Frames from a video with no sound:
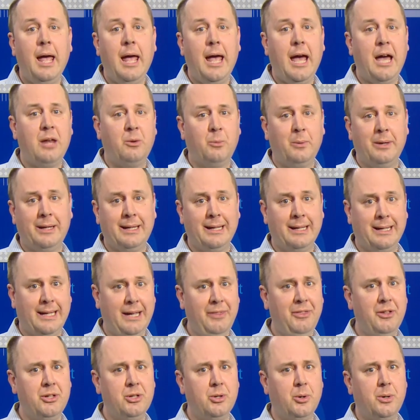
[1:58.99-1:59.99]
and we can
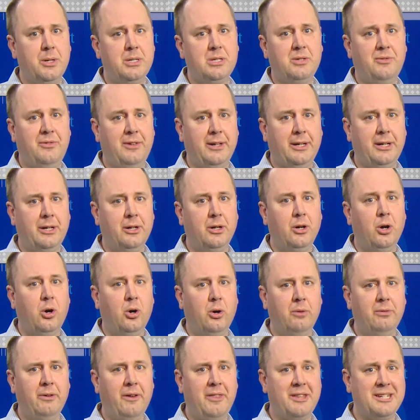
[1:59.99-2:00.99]
get the noise figure
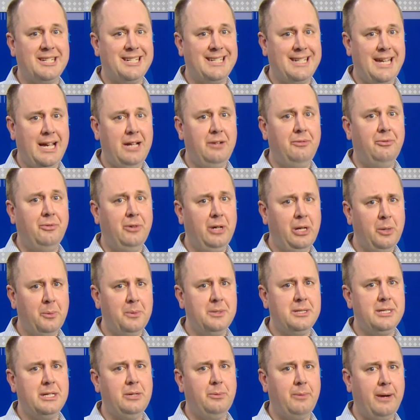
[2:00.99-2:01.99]
over the set
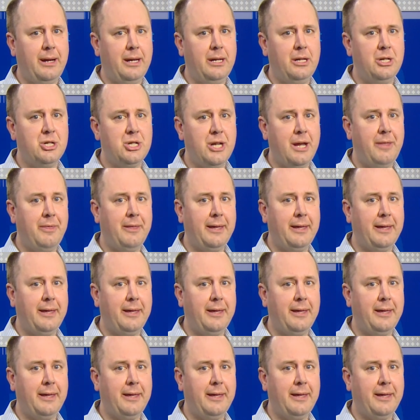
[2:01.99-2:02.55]
frequency range and the